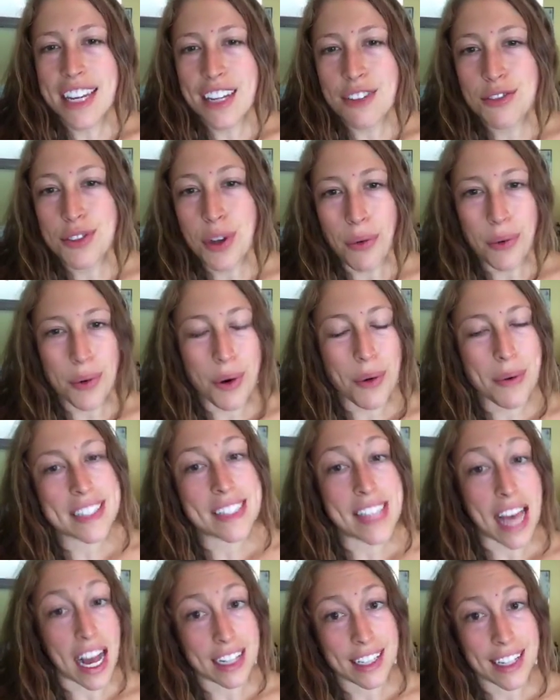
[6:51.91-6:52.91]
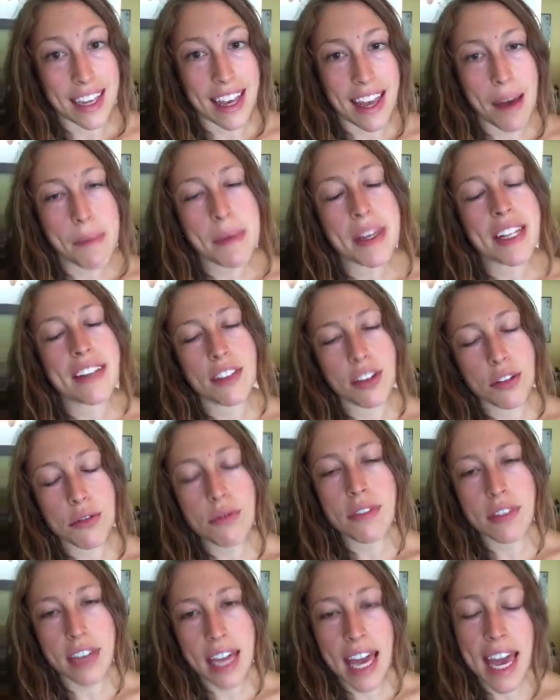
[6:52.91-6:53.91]
really you don't know exactly. I
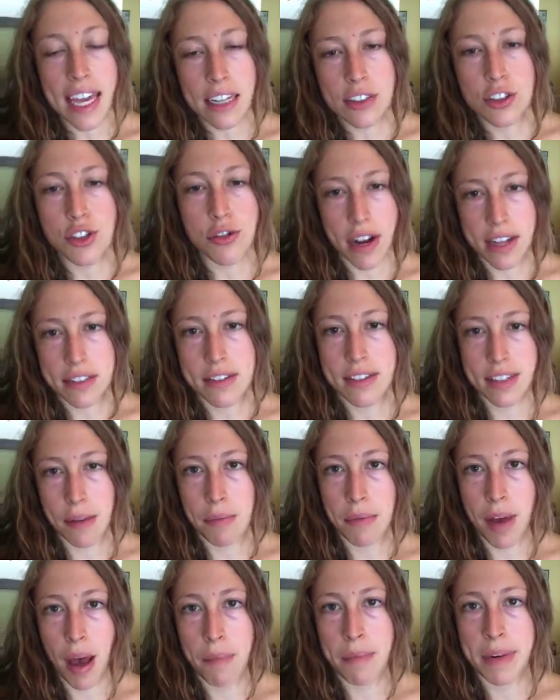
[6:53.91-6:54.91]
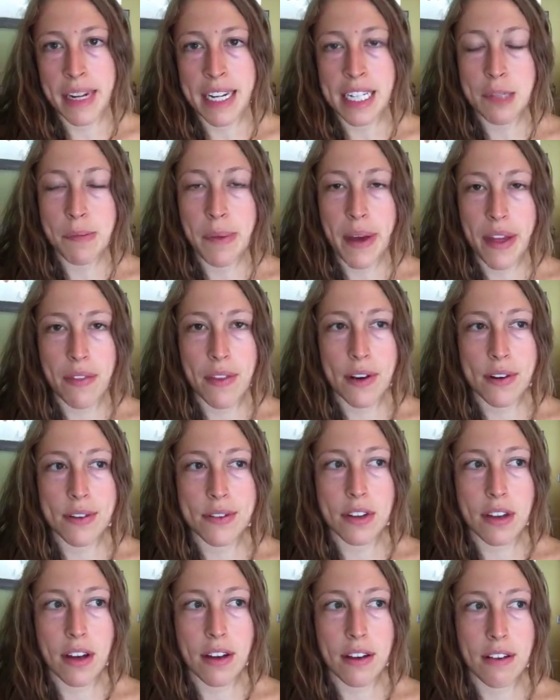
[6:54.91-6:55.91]
mean, you can trust some companies,
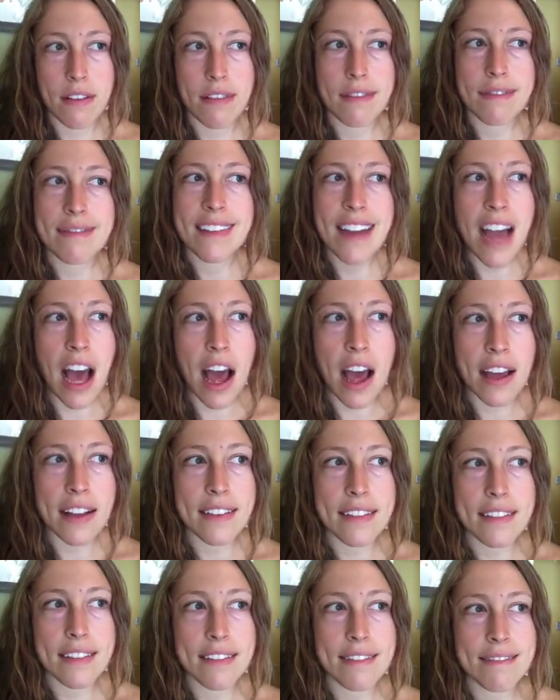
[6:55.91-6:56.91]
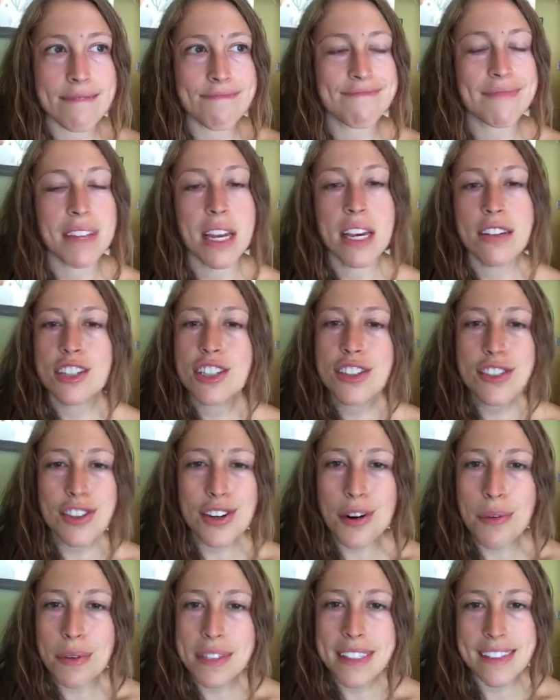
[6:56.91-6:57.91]
but there's not,
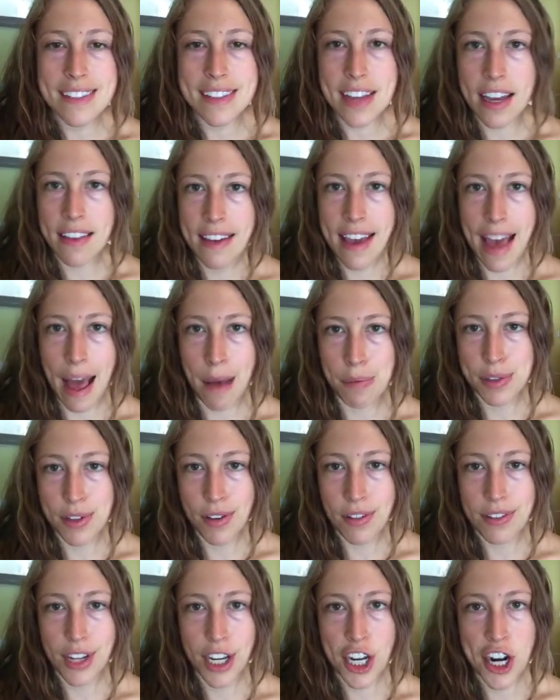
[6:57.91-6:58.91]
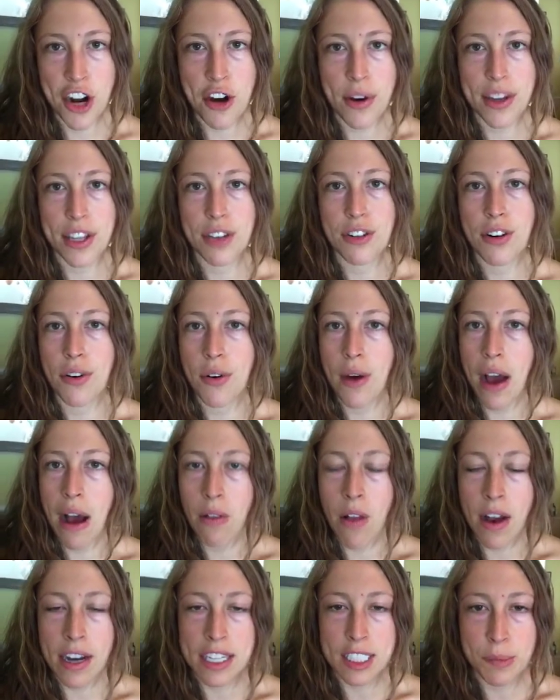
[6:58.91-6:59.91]
you just don't know what's inside the capsule. You know, you
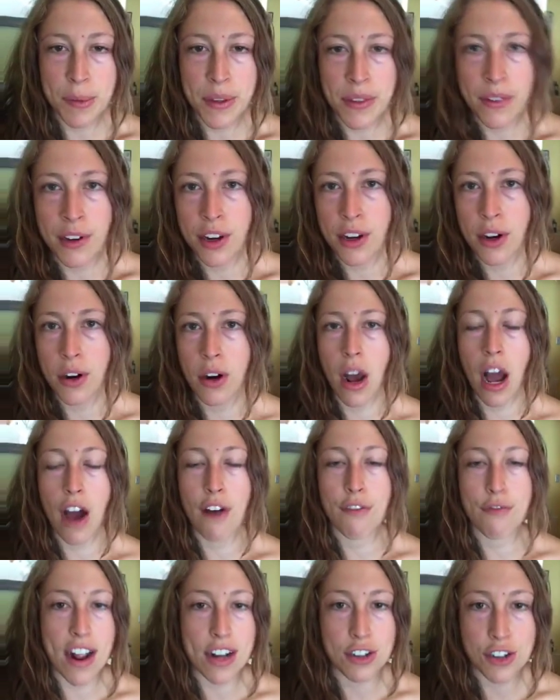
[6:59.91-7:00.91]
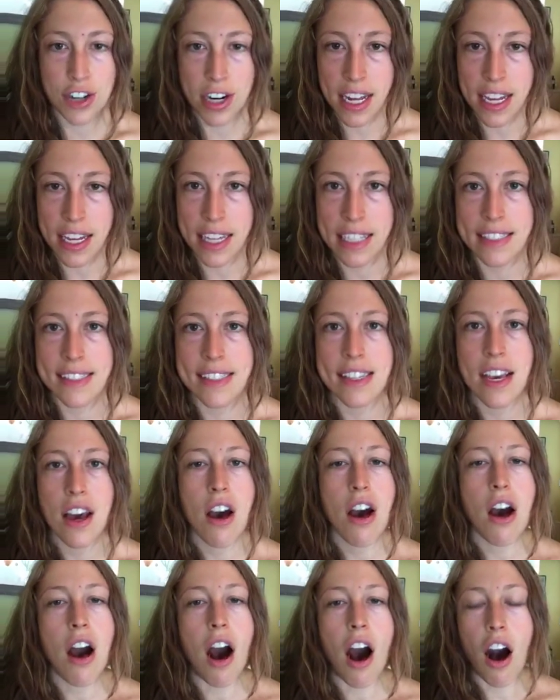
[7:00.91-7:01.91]
don't know how long it's been there. You don't know how fresh it
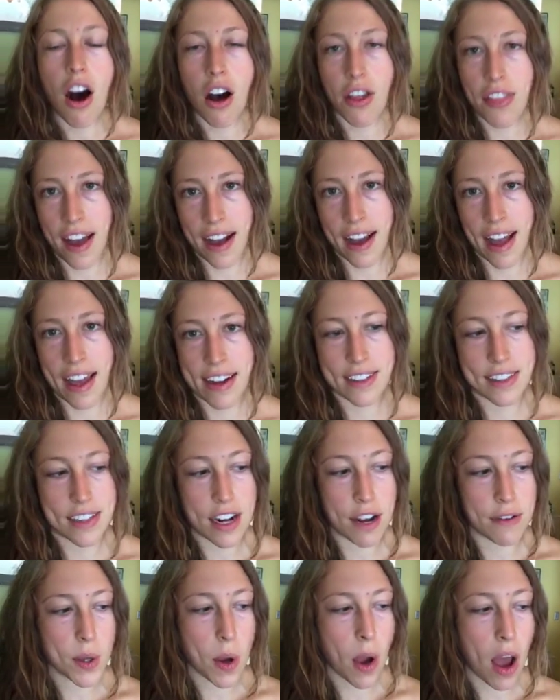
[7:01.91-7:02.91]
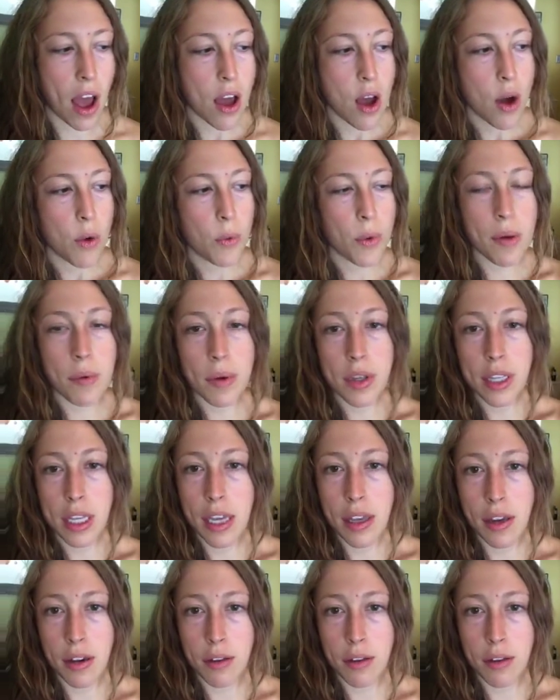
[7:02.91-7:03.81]
is, all that kind of stuff. So we